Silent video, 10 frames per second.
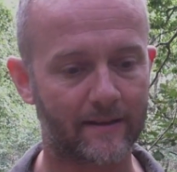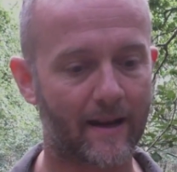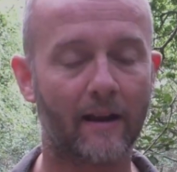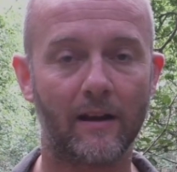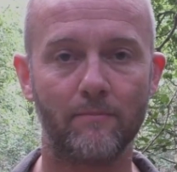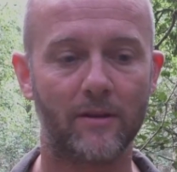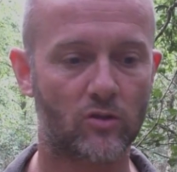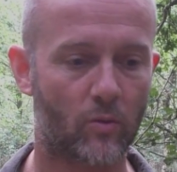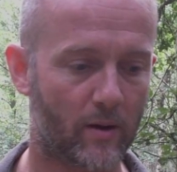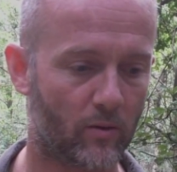dangling
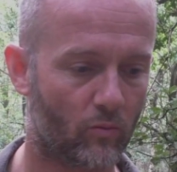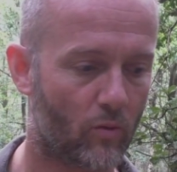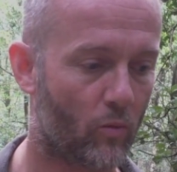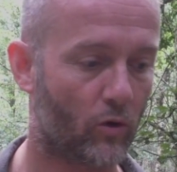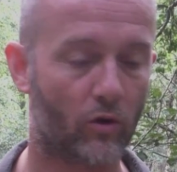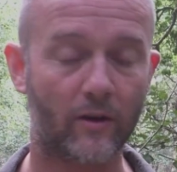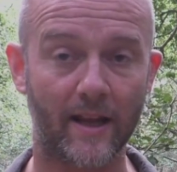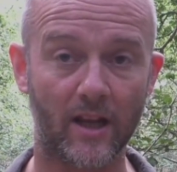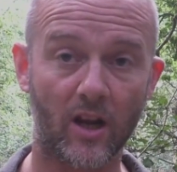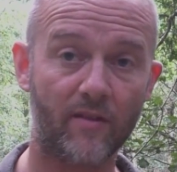between what will look
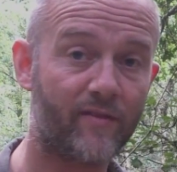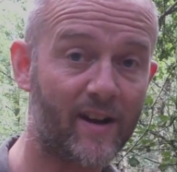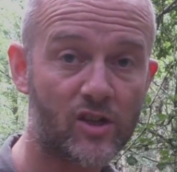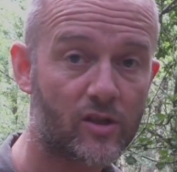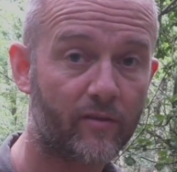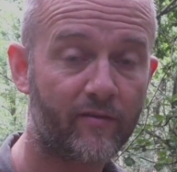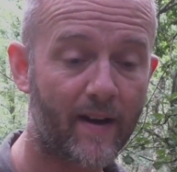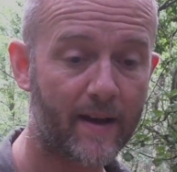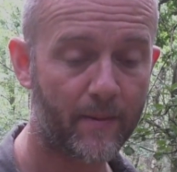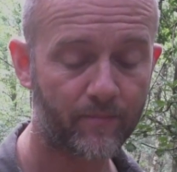like a conventional
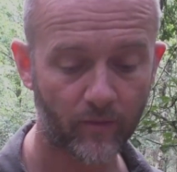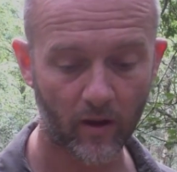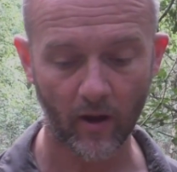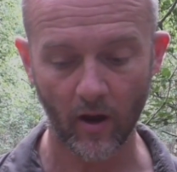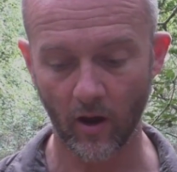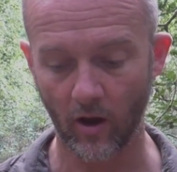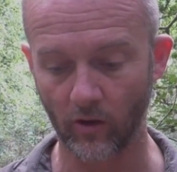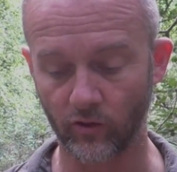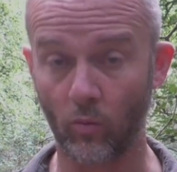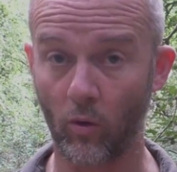fire
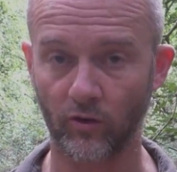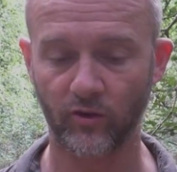to one